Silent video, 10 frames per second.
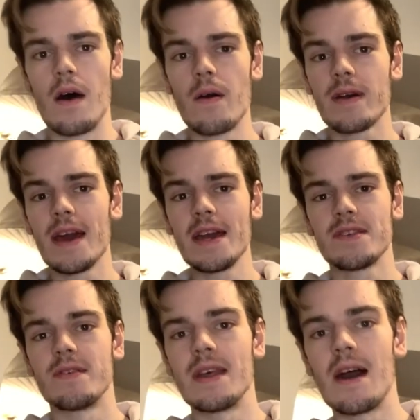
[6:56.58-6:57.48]
Okay,
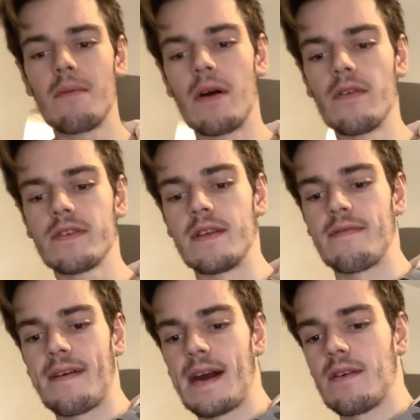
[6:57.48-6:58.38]
so now we're onto the
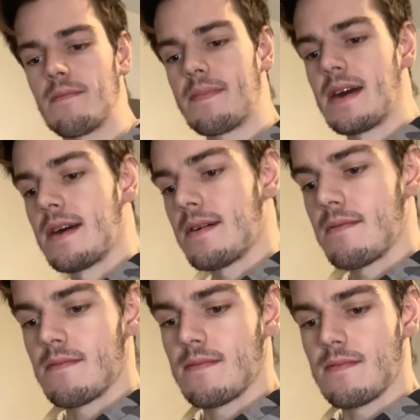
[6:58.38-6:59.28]
final bit
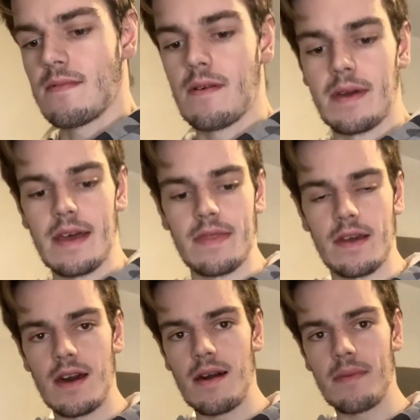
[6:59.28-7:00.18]
where we add the
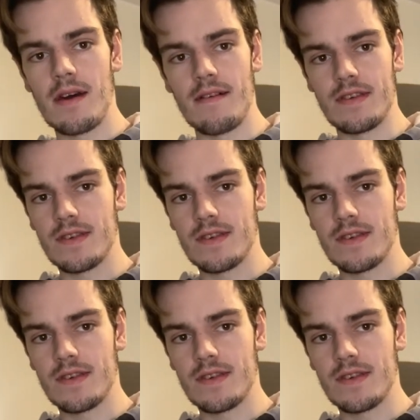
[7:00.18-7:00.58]
carbonara